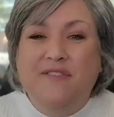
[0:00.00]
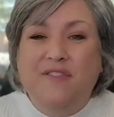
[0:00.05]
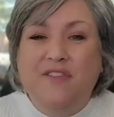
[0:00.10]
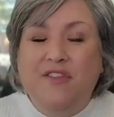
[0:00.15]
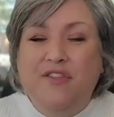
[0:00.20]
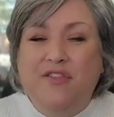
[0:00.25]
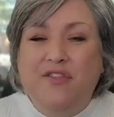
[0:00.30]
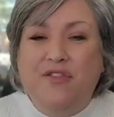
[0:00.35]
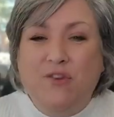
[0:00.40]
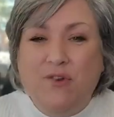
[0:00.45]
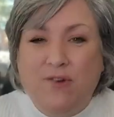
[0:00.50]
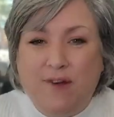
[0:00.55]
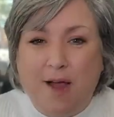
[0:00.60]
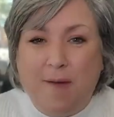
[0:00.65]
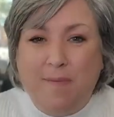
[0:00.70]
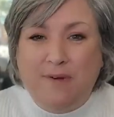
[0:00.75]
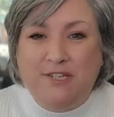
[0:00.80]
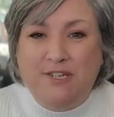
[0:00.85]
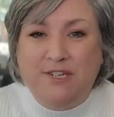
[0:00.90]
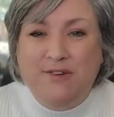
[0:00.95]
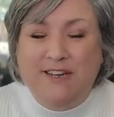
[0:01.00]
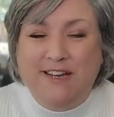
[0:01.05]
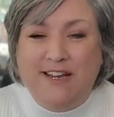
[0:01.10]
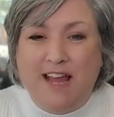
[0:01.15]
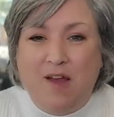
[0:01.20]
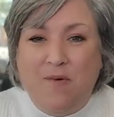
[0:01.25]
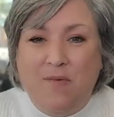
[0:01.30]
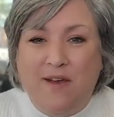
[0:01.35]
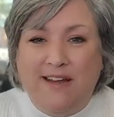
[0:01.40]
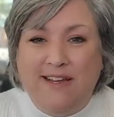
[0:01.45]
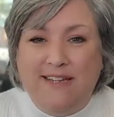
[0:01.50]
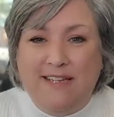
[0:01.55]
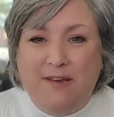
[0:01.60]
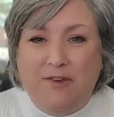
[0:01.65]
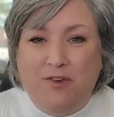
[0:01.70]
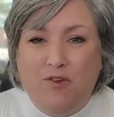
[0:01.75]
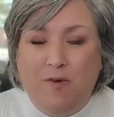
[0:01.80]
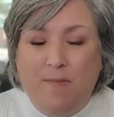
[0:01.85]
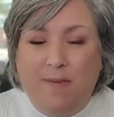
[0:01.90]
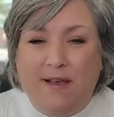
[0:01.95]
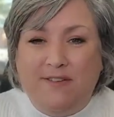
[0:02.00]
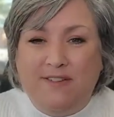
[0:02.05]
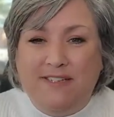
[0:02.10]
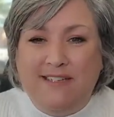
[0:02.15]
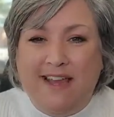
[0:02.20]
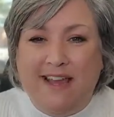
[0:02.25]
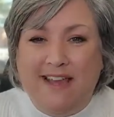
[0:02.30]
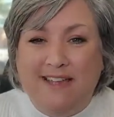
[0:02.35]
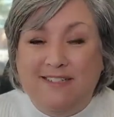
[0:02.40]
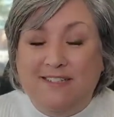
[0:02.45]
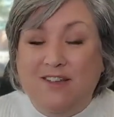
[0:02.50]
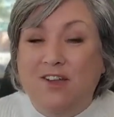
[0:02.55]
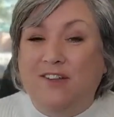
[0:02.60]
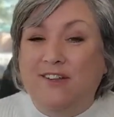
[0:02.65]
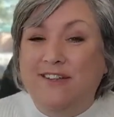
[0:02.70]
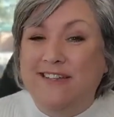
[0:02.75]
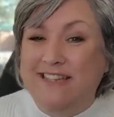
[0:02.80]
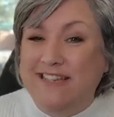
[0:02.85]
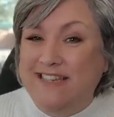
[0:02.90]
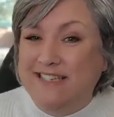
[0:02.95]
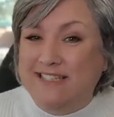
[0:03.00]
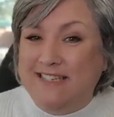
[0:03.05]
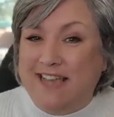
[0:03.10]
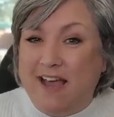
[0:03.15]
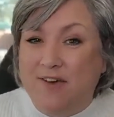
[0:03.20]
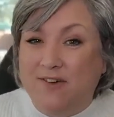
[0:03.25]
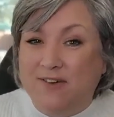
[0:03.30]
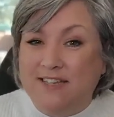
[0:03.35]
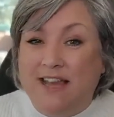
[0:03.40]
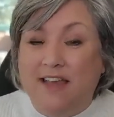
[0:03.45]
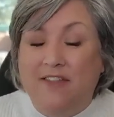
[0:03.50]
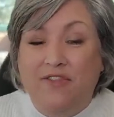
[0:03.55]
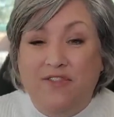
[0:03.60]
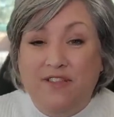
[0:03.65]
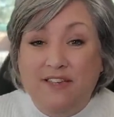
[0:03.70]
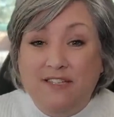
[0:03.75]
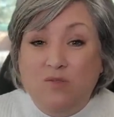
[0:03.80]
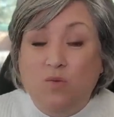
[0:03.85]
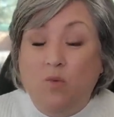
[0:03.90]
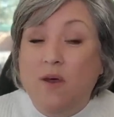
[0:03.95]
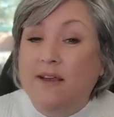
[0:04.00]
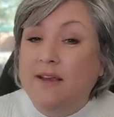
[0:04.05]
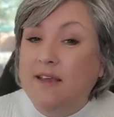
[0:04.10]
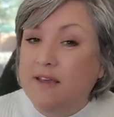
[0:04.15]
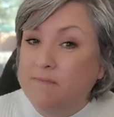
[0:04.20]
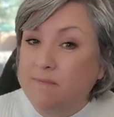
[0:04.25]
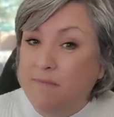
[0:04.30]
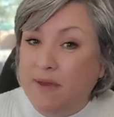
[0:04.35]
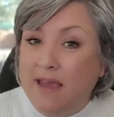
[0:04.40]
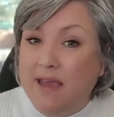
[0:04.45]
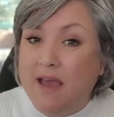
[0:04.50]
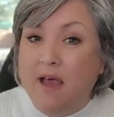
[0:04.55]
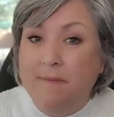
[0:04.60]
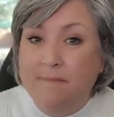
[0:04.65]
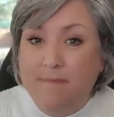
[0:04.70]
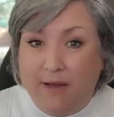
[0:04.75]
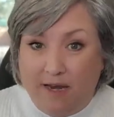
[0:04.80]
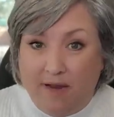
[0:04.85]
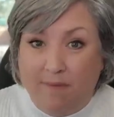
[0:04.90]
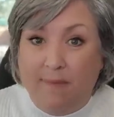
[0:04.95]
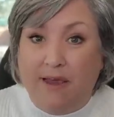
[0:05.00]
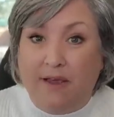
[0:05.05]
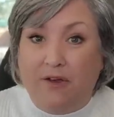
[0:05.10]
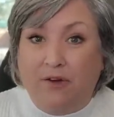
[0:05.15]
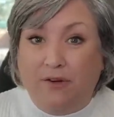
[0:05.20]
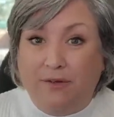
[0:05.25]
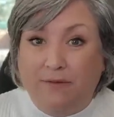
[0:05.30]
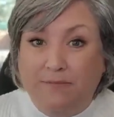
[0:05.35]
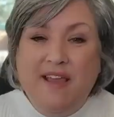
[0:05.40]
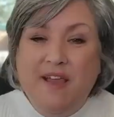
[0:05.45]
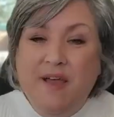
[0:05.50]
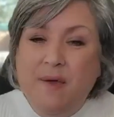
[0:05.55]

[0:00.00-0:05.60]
The third opportunity I want to tell you about today is called DScout, and this one can be a moneymaker.